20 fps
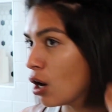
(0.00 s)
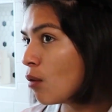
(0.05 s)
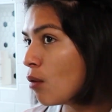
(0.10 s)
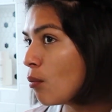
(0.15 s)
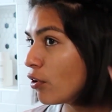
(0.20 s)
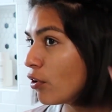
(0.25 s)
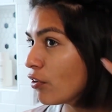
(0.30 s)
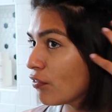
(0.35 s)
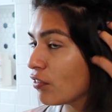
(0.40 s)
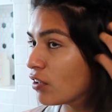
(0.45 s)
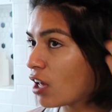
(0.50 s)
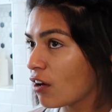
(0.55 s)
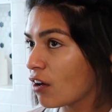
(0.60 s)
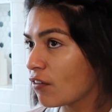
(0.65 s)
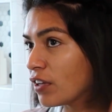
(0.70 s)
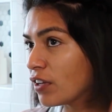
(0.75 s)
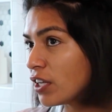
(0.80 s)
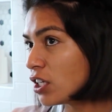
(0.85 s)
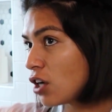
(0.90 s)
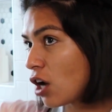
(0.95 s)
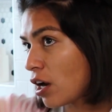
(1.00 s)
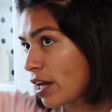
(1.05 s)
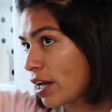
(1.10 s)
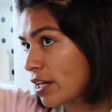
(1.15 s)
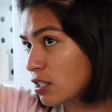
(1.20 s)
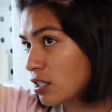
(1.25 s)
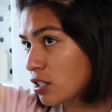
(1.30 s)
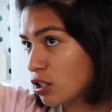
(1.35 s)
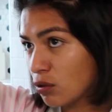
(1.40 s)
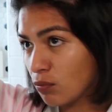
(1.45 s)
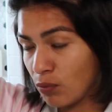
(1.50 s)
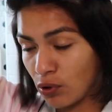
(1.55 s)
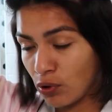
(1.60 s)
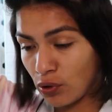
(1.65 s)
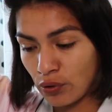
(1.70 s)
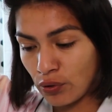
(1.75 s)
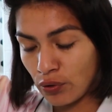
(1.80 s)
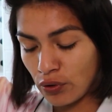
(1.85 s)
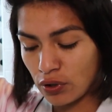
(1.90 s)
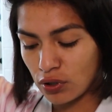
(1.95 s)
more fluffy, not as
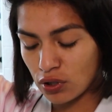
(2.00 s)
smooth.